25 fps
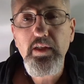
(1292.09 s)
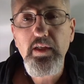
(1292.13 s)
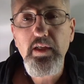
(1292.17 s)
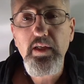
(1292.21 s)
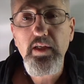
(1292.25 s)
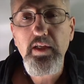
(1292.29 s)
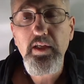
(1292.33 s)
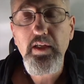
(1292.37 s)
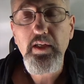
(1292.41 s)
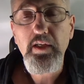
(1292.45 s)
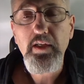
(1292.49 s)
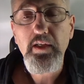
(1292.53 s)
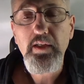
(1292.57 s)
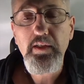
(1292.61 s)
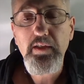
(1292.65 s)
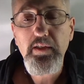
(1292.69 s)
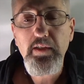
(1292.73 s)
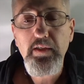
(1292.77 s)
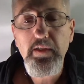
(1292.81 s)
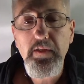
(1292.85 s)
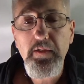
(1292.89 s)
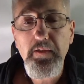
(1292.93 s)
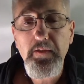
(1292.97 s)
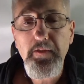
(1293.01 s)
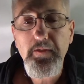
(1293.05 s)
and
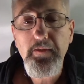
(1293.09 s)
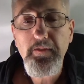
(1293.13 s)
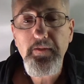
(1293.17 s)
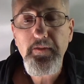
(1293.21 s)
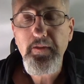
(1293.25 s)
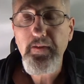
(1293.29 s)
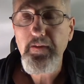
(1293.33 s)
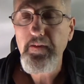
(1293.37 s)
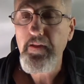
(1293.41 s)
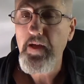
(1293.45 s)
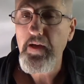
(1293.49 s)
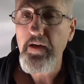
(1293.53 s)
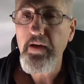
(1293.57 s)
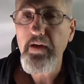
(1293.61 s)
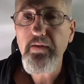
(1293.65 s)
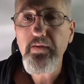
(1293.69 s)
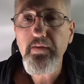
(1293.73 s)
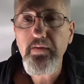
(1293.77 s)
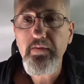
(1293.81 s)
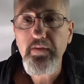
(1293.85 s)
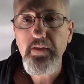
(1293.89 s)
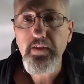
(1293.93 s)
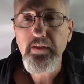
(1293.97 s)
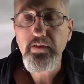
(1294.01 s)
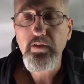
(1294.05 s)
a lot of other
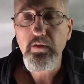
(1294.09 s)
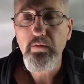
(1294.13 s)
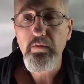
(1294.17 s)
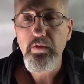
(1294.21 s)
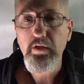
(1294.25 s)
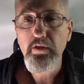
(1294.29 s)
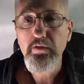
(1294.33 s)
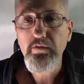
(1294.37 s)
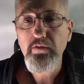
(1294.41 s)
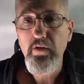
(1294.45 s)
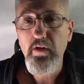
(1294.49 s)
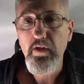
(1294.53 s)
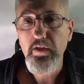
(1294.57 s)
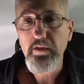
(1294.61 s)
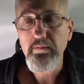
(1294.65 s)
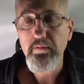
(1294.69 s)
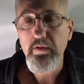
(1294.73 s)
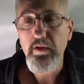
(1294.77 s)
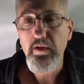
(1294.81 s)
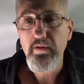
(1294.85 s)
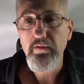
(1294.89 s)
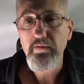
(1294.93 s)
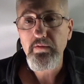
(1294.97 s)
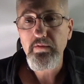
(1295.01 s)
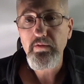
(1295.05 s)
things I want to talk
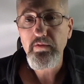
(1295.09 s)
about.